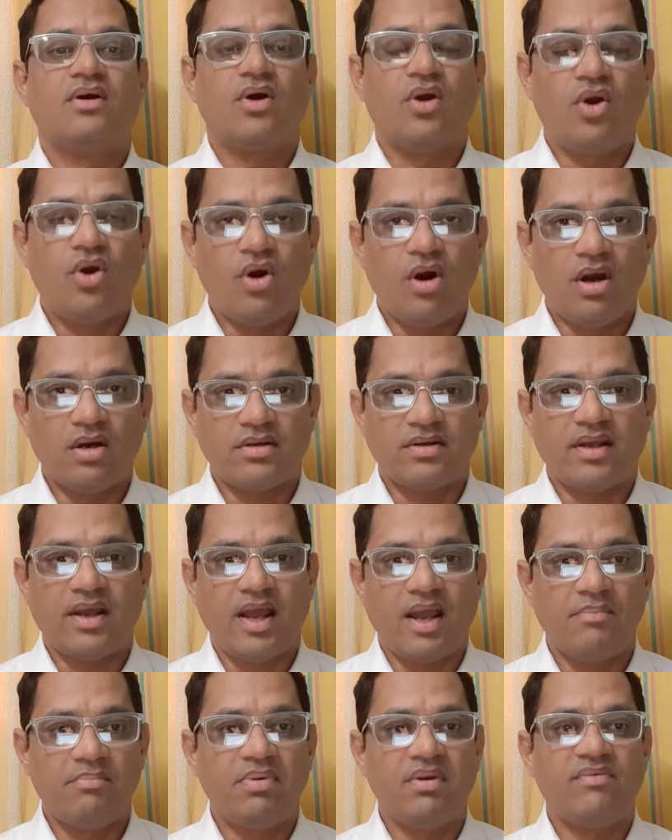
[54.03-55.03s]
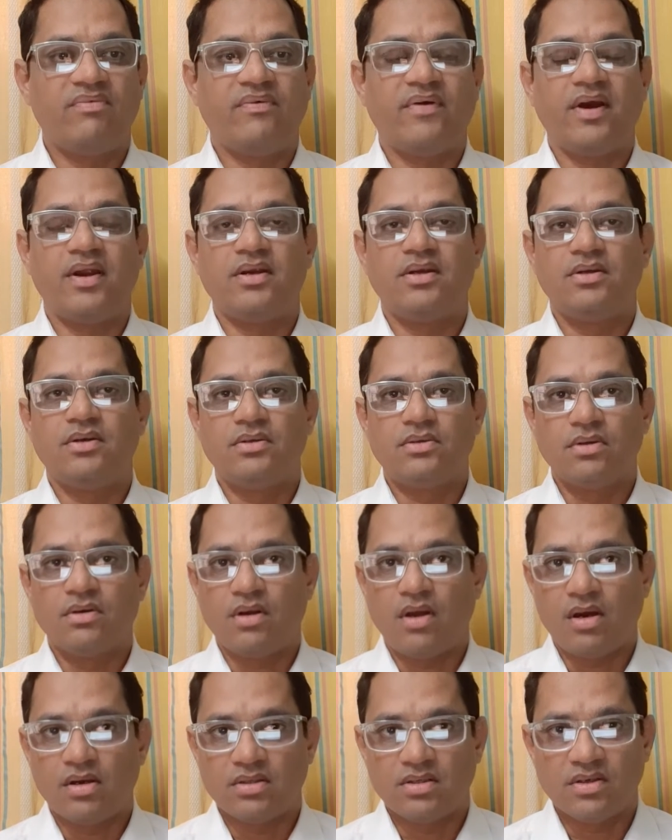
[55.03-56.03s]
got amplified due to
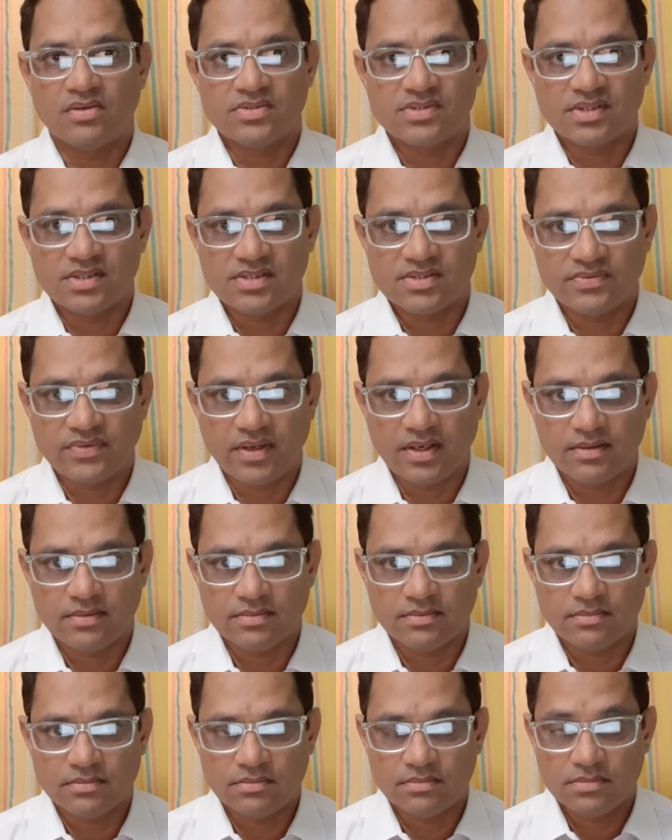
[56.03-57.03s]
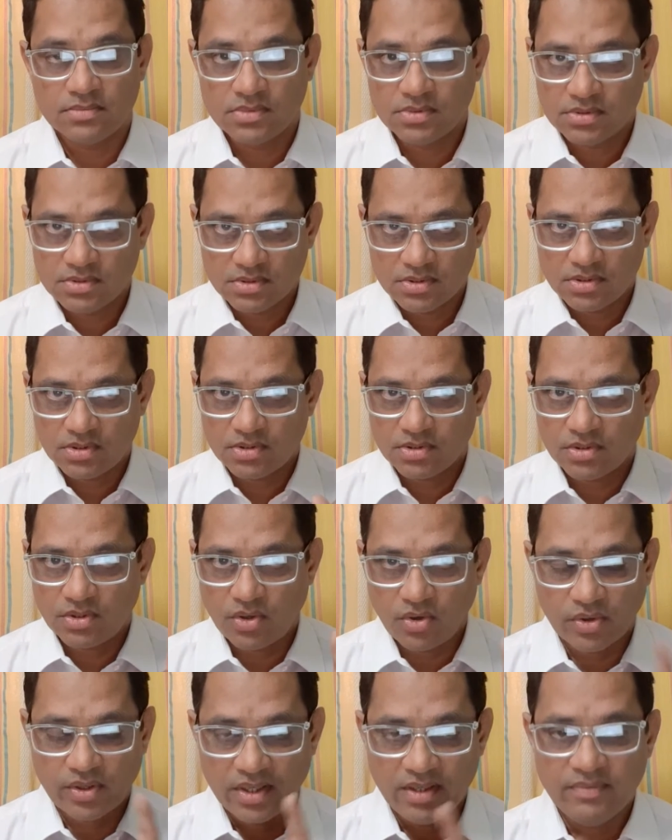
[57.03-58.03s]
lockdowns as well.
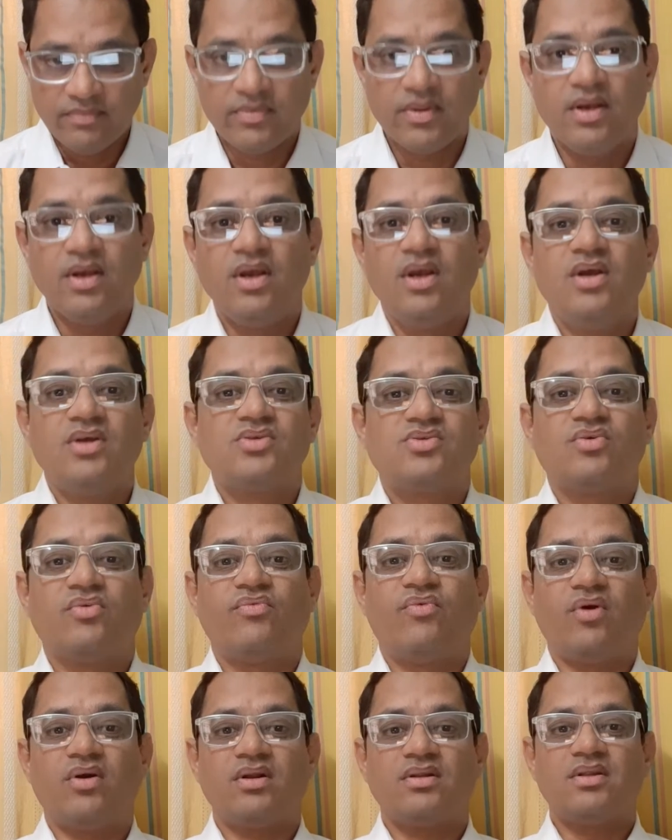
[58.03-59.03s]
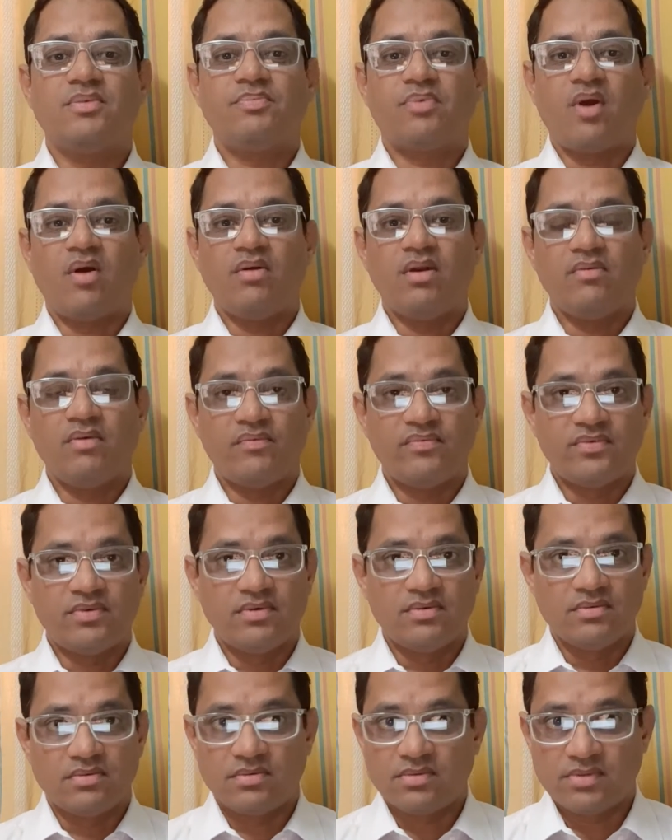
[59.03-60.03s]
Okay, so what are the problem of
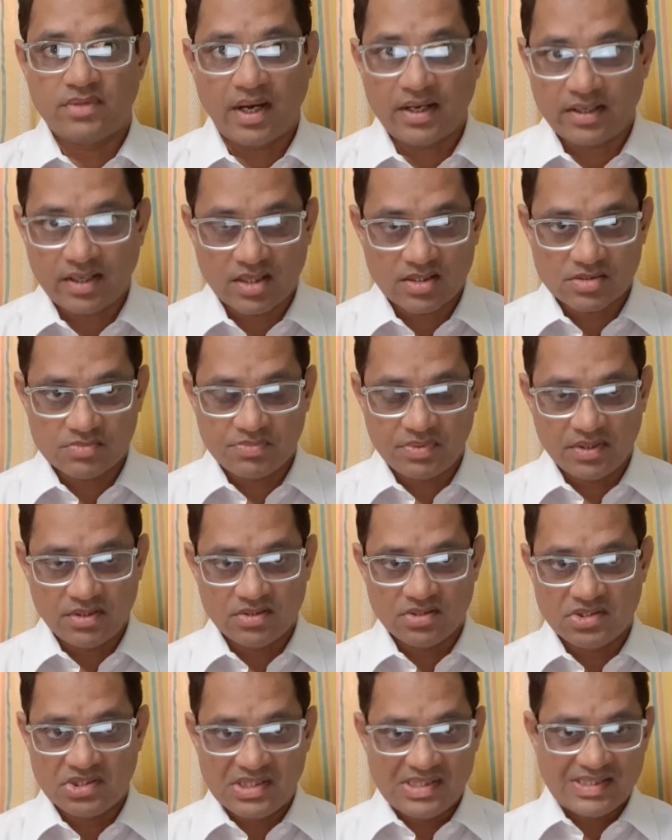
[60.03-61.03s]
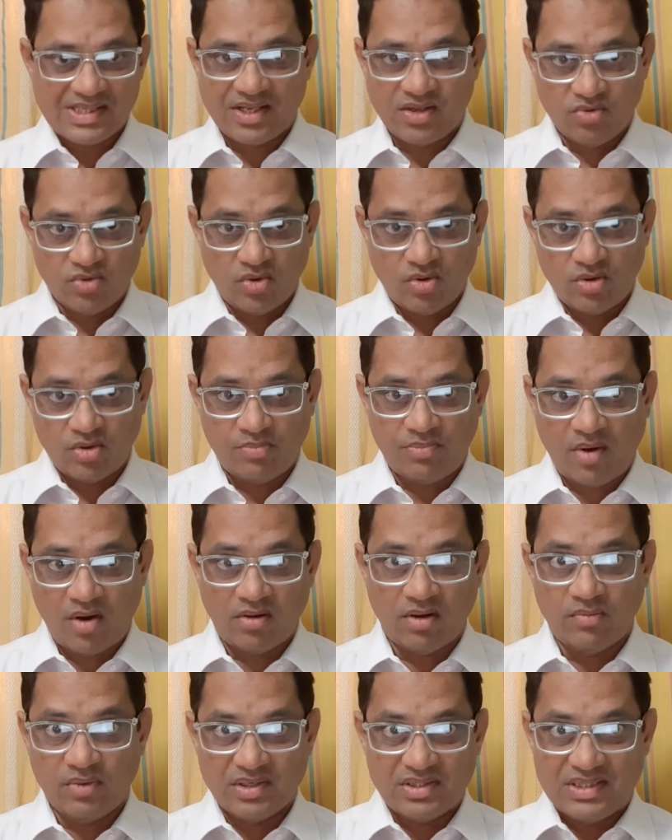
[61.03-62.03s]
that has been the
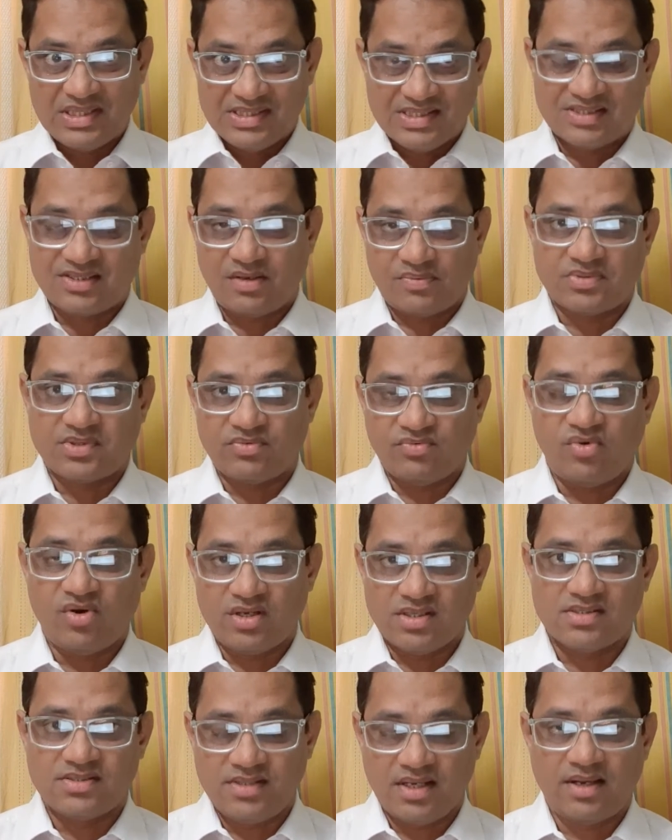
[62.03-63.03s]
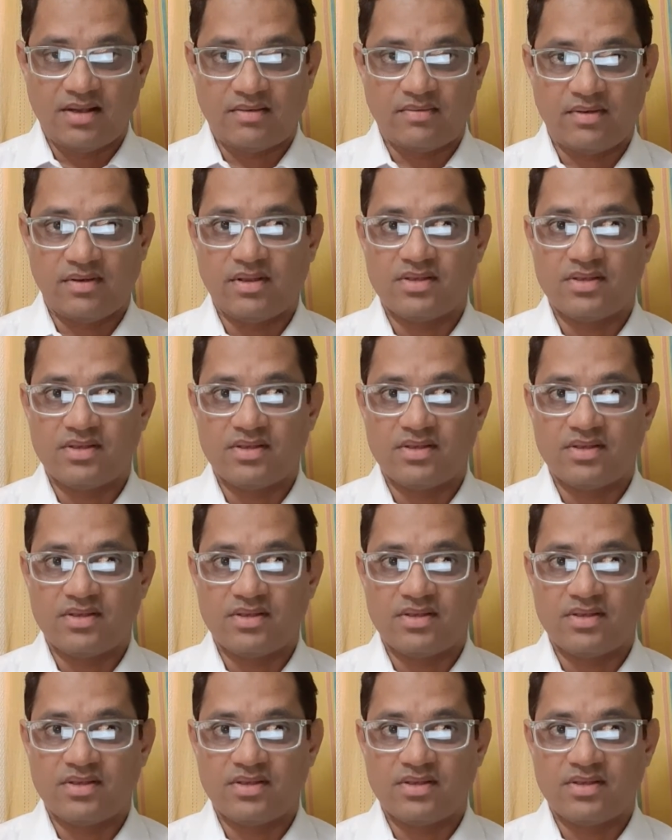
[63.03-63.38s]
problem of disruption? What is there in